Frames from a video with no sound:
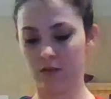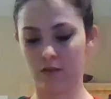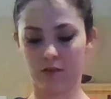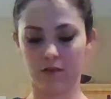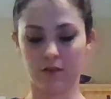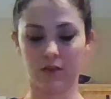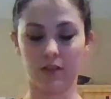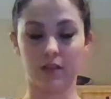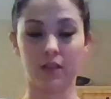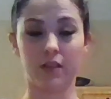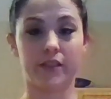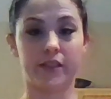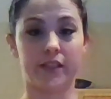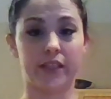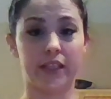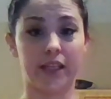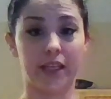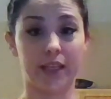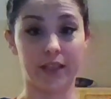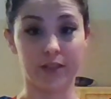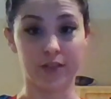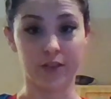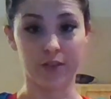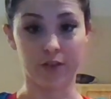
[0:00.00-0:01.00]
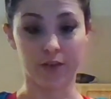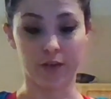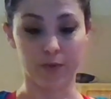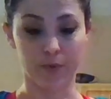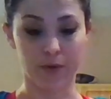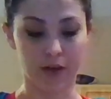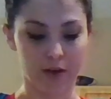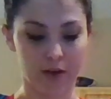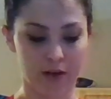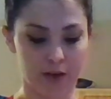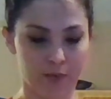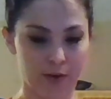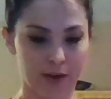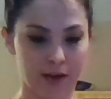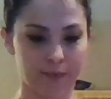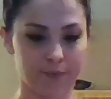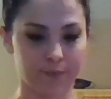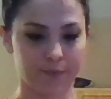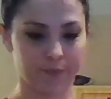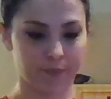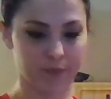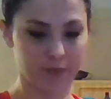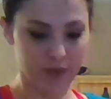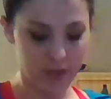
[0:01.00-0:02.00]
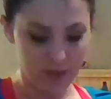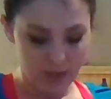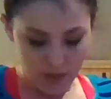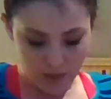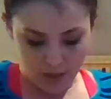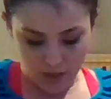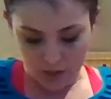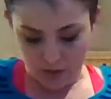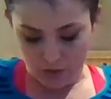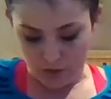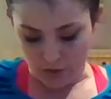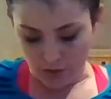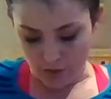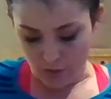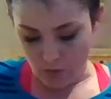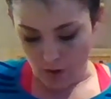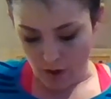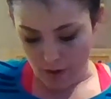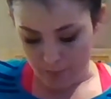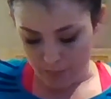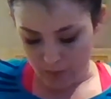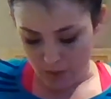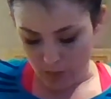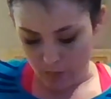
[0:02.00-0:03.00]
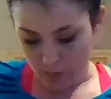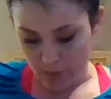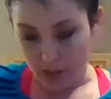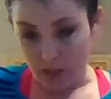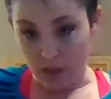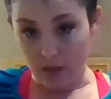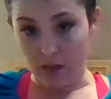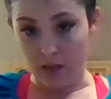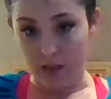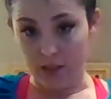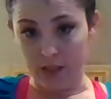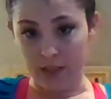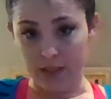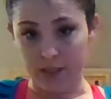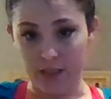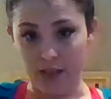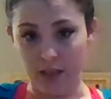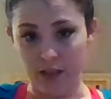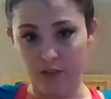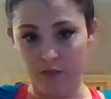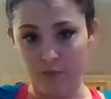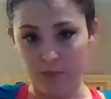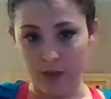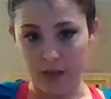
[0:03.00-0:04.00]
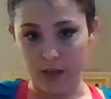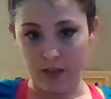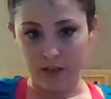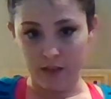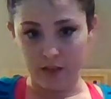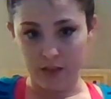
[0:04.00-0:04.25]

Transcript: or at least today's yoga wear anyway. So I'm going to put it on this side of my